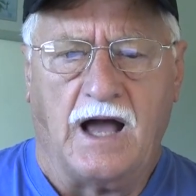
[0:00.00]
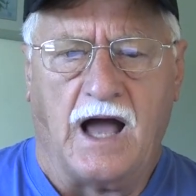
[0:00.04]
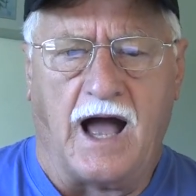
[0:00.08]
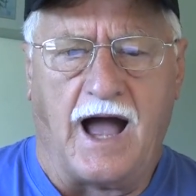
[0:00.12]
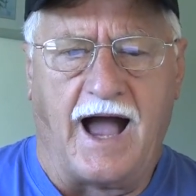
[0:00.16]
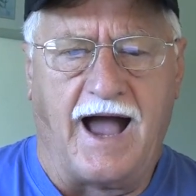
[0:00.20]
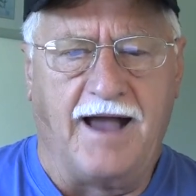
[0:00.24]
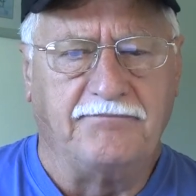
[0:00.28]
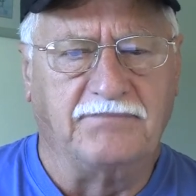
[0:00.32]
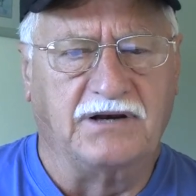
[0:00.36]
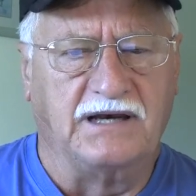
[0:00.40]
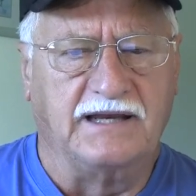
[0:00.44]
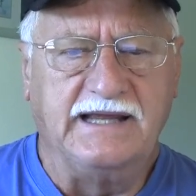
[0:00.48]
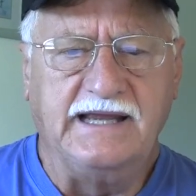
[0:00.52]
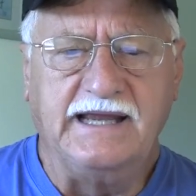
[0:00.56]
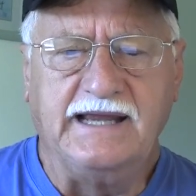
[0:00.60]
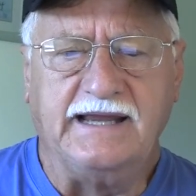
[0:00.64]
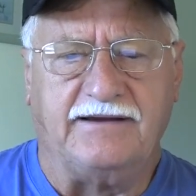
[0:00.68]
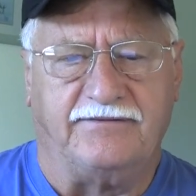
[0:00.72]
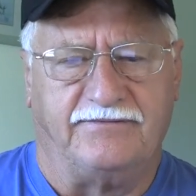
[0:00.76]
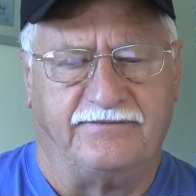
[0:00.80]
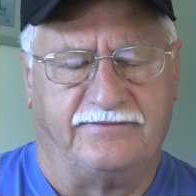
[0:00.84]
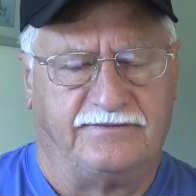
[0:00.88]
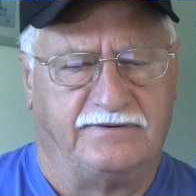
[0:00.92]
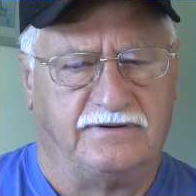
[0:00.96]
I
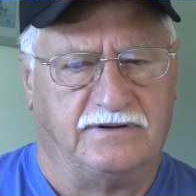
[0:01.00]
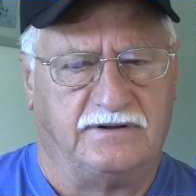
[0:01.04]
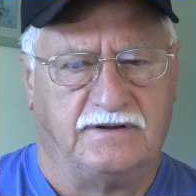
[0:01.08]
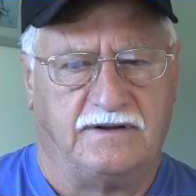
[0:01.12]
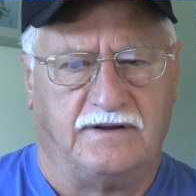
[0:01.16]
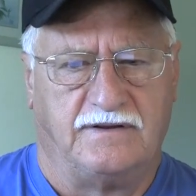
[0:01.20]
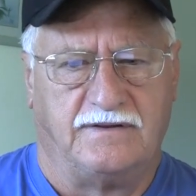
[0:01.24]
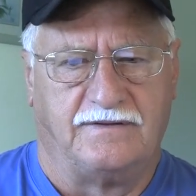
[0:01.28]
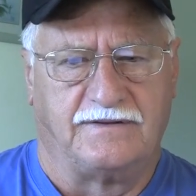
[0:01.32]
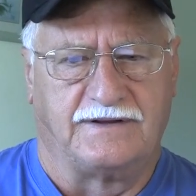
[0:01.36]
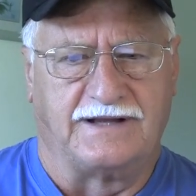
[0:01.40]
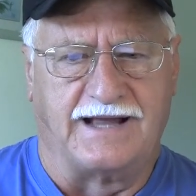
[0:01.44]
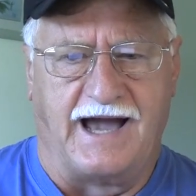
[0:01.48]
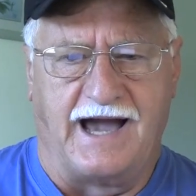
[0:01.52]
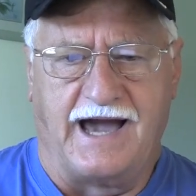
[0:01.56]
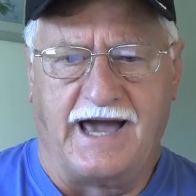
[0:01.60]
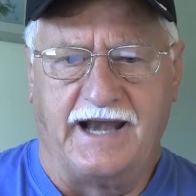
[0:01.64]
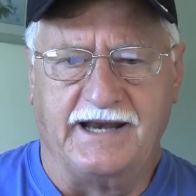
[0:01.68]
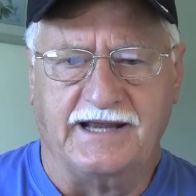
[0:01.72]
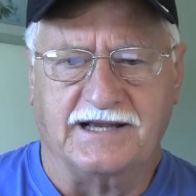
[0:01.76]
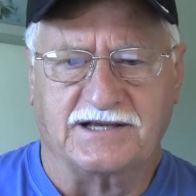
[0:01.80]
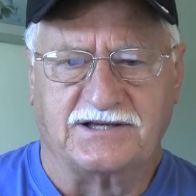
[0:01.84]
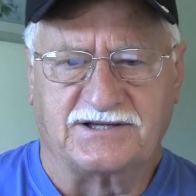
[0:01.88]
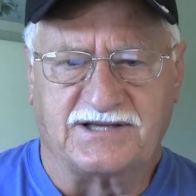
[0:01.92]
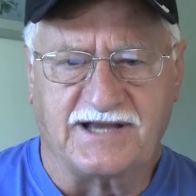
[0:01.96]
believe God
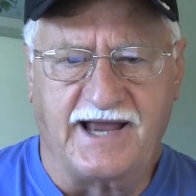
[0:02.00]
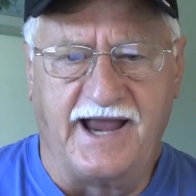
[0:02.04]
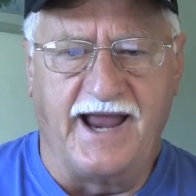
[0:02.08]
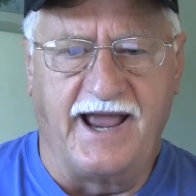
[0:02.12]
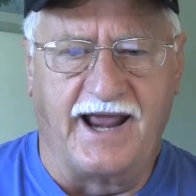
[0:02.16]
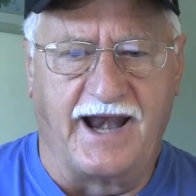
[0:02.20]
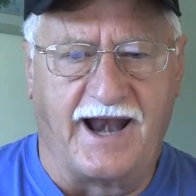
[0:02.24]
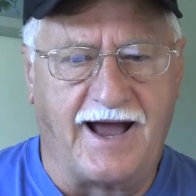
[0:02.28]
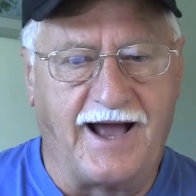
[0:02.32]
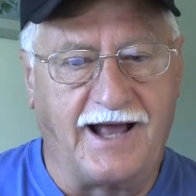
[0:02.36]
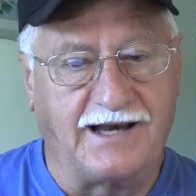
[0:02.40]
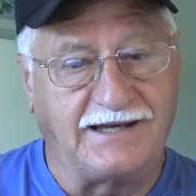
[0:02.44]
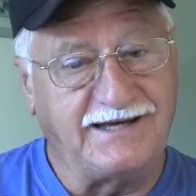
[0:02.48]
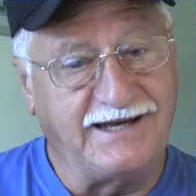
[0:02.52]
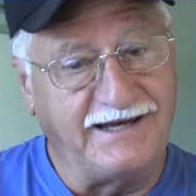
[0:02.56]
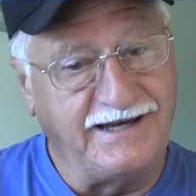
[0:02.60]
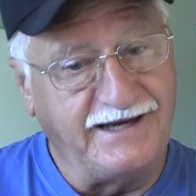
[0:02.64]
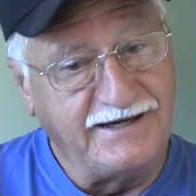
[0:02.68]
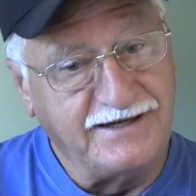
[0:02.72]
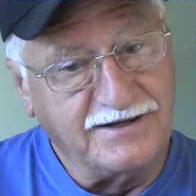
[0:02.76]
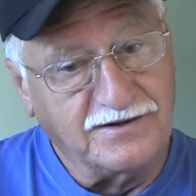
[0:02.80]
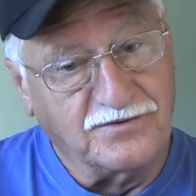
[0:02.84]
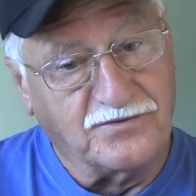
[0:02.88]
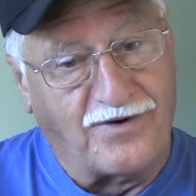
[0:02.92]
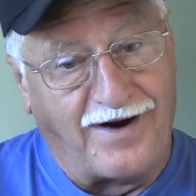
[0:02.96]
is saying, I'll tell
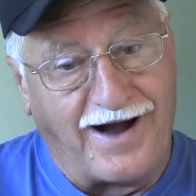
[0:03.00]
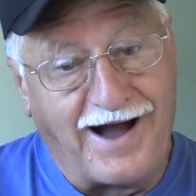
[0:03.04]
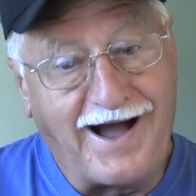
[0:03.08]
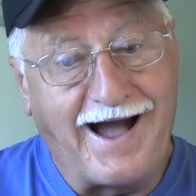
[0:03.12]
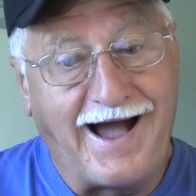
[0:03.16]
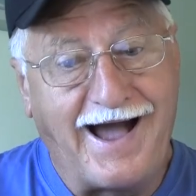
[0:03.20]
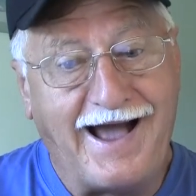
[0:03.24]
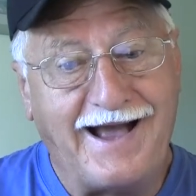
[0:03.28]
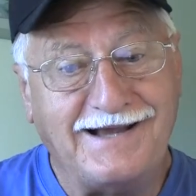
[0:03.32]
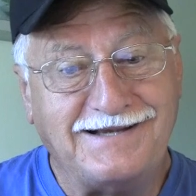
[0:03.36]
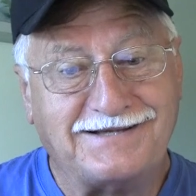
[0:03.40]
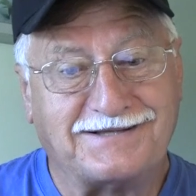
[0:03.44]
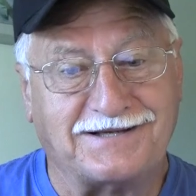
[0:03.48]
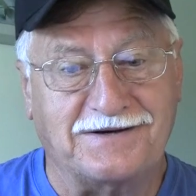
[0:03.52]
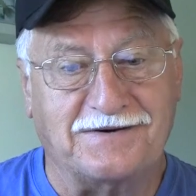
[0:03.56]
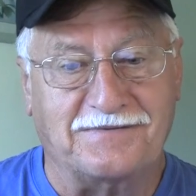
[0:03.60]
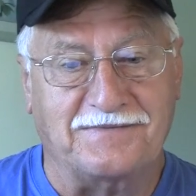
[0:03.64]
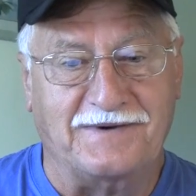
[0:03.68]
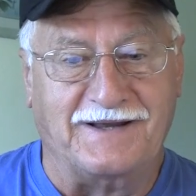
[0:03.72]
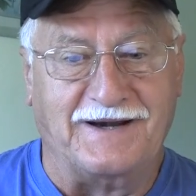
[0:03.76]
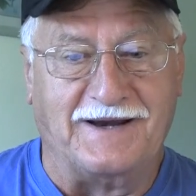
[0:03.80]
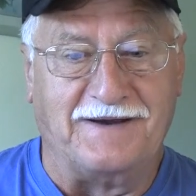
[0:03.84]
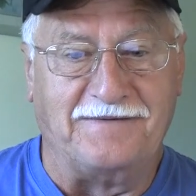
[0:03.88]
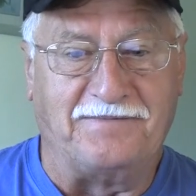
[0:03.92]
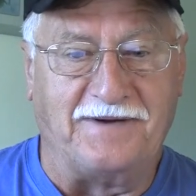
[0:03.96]
you why so
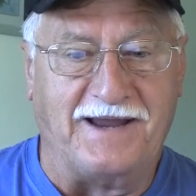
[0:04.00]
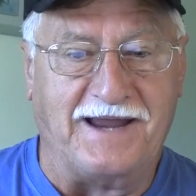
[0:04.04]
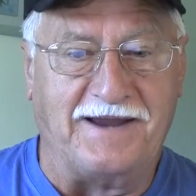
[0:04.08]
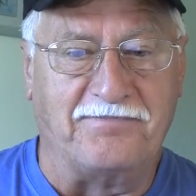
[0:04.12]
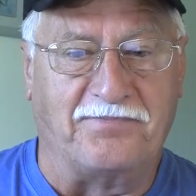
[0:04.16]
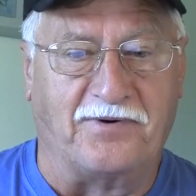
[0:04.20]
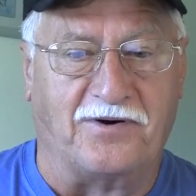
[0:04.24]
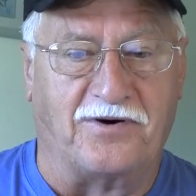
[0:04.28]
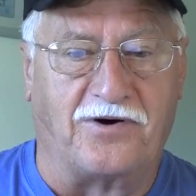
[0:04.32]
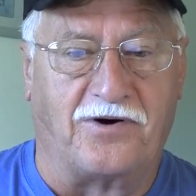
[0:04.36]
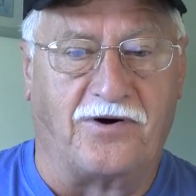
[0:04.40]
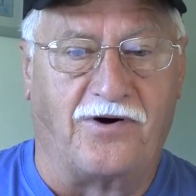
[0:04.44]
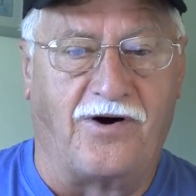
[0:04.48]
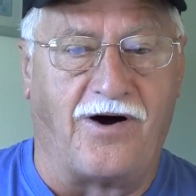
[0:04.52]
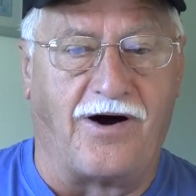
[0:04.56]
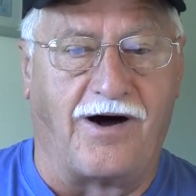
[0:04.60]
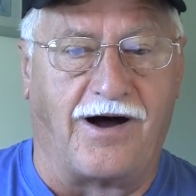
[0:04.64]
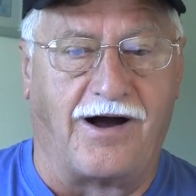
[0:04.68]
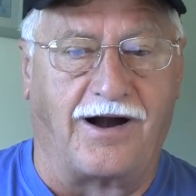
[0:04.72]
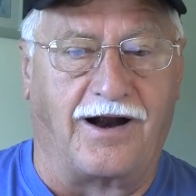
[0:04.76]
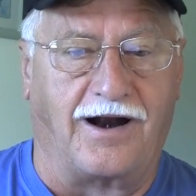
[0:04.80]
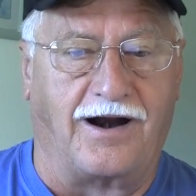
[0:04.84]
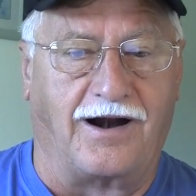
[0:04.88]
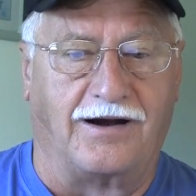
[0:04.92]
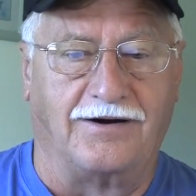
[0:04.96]
many people
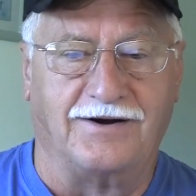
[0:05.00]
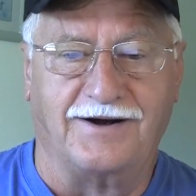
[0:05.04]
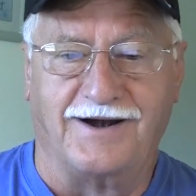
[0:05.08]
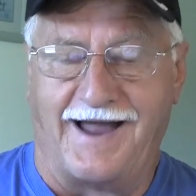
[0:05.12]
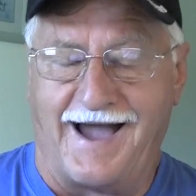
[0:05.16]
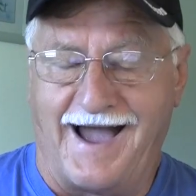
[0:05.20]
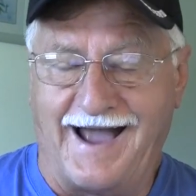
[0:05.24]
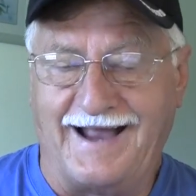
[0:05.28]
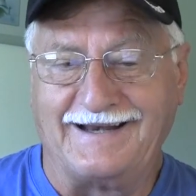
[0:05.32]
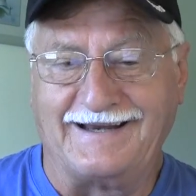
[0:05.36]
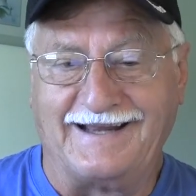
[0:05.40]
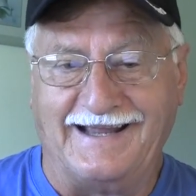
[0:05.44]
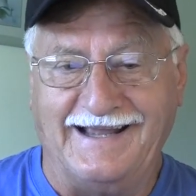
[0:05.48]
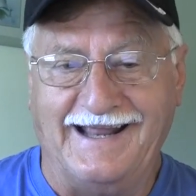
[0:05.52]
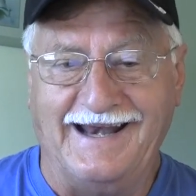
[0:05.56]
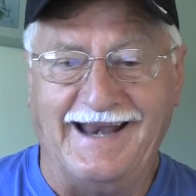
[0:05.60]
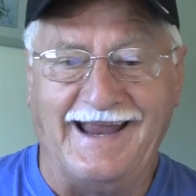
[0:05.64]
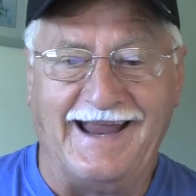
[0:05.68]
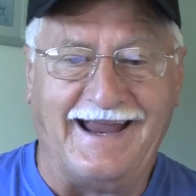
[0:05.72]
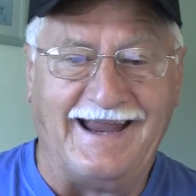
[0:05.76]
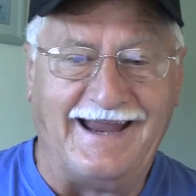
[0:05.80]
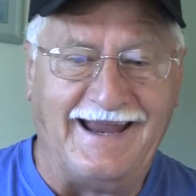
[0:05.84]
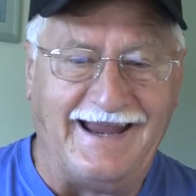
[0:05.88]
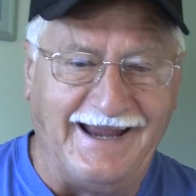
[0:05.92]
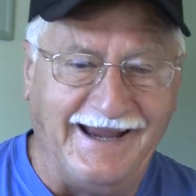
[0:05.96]
are not
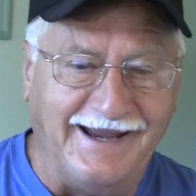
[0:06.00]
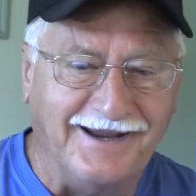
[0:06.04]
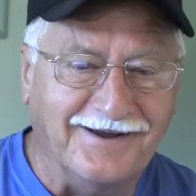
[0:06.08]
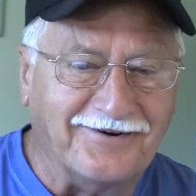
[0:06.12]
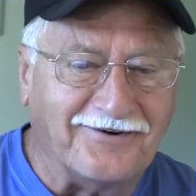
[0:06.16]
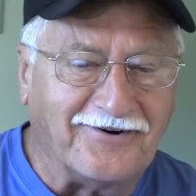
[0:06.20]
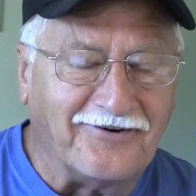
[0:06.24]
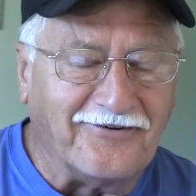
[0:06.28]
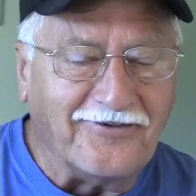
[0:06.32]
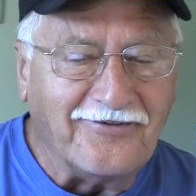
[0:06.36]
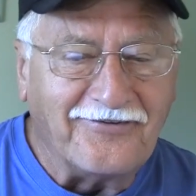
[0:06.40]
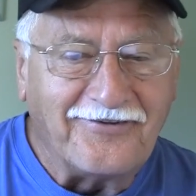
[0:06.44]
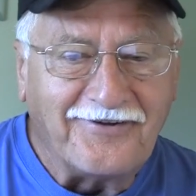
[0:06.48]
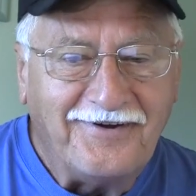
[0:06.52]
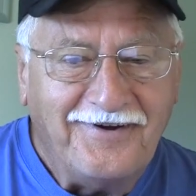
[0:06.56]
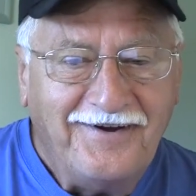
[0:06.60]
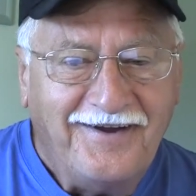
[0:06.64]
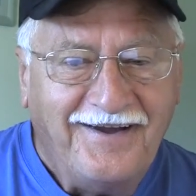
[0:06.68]
getting healed